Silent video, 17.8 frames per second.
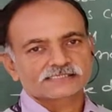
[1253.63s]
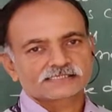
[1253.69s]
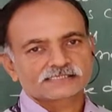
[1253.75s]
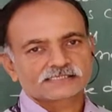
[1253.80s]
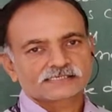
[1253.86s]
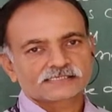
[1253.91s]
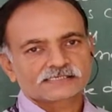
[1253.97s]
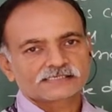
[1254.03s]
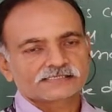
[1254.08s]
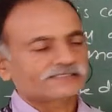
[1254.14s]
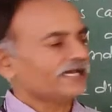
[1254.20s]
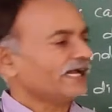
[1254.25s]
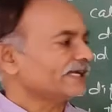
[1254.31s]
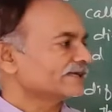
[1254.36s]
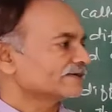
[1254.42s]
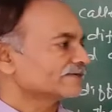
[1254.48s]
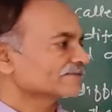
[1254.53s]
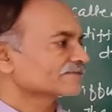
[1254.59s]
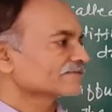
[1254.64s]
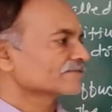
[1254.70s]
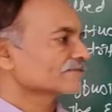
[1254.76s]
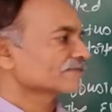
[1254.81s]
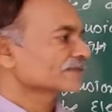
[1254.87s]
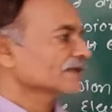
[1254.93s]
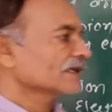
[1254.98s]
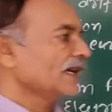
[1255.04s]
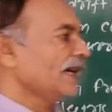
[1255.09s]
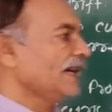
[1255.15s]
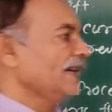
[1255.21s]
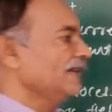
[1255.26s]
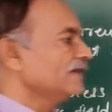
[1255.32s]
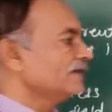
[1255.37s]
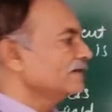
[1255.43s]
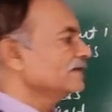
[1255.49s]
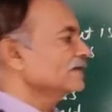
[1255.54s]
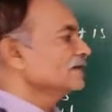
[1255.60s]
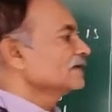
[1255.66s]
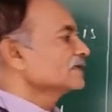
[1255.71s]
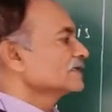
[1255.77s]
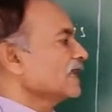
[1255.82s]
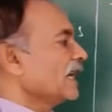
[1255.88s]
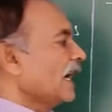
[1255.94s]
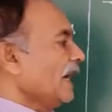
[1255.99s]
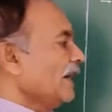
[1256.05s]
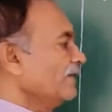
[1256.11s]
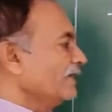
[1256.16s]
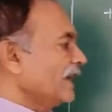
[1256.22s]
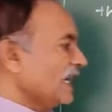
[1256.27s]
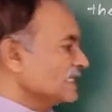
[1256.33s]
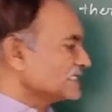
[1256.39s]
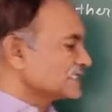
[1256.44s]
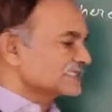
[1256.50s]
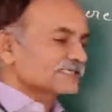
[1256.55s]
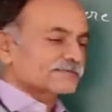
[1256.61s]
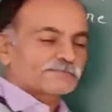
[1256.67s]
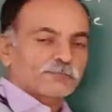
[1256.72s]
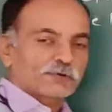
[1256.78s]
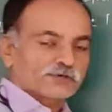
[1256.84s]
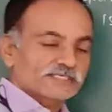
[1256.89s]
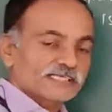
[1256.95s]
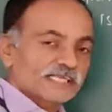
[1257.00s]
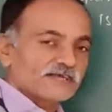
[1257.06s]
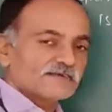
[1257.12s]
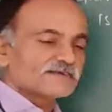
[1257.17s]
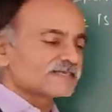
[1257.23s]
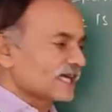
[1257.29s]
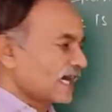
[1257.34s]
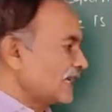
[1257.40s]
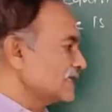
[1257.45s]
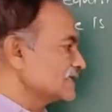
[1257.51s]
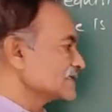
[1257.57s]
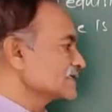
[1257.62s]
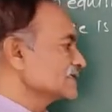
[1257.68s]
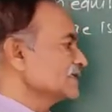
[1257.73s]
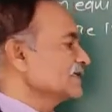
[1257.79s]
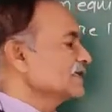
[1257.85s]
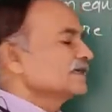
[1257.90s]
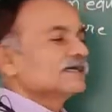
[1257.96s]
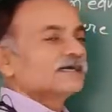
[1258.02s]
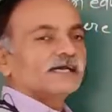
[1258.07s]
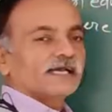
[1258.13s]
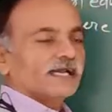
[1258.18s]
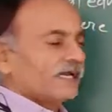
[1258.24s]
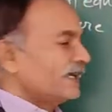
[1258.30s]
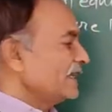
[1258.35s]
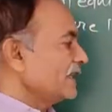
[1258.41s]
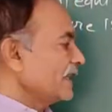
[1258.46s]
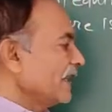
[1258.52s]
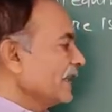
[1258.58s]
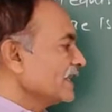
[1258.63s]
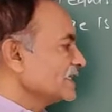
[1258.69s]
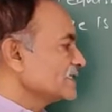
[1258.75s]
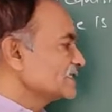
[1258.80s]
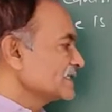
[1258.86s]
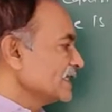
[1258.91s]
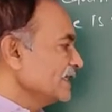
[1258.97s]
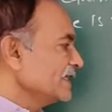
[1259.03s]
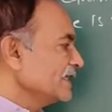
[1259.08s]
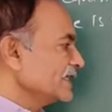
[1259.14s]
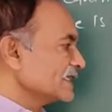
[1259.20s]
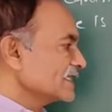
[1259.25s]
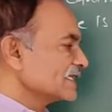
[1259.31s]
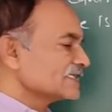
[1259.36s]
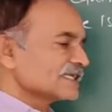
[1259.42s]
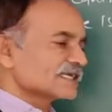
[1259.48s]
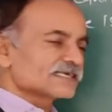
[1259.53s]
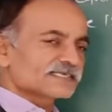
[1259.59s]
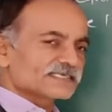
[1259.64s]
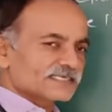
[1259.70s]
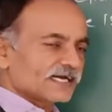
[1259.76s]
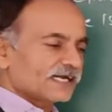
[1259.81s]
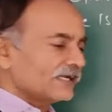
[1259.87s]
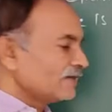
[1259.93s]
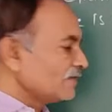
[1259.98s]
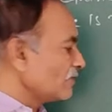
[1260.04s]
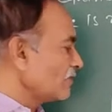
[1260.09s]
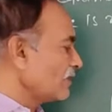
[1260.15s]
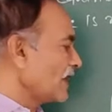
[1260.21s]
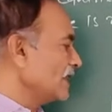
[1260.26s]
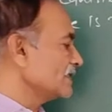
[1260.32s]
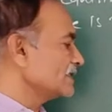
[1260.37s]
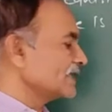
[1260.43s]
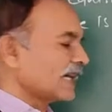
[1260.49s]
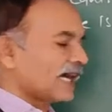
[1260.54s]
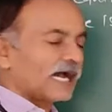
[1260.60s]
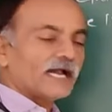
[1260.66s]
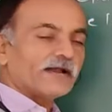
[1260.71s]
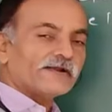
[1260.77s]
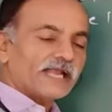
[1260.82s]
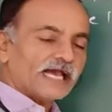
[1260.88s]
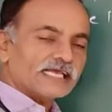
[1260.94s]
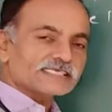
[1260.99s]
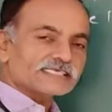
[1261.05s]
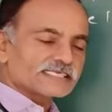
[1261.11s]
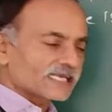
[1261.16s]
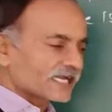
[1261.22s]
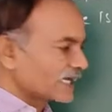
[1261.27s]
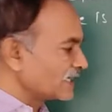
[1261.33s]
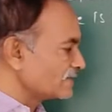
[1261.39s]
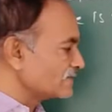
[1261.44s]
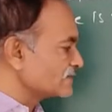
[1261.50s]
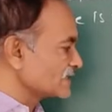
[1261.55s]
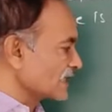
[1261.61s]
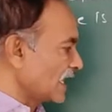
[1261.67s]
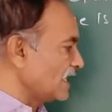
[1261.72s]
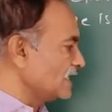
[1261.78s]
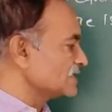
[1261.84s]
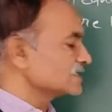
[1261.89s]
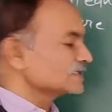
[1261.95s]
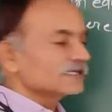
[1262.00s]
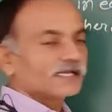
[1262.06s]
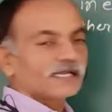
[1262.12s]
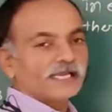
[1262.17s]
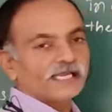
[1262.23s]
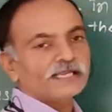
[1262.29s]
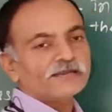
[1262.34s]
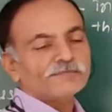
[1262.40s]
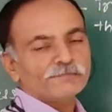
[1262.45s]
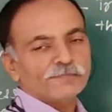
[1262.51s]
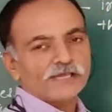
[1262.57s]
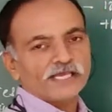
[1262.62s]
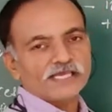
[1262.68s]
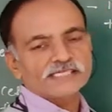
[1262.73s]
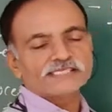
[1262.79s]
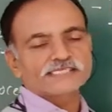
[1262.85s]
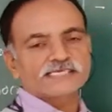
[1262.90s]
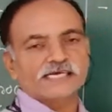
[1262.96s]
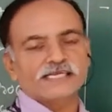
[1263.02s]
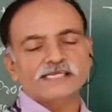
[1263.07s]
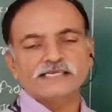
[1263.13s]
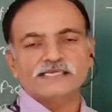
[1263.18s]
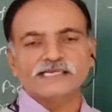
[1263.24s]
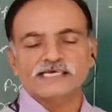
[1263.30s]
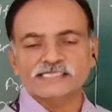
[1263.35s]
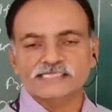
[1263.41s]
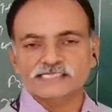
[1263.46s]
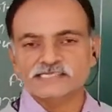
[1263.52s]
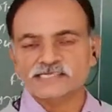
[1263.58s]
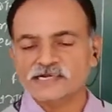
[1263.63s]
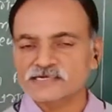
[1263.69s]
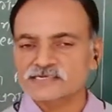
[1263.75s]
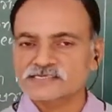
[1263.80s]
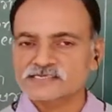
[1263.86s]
right? And the ionized positive charge in N region near the junction, while the ionized negative charge in P region near the junction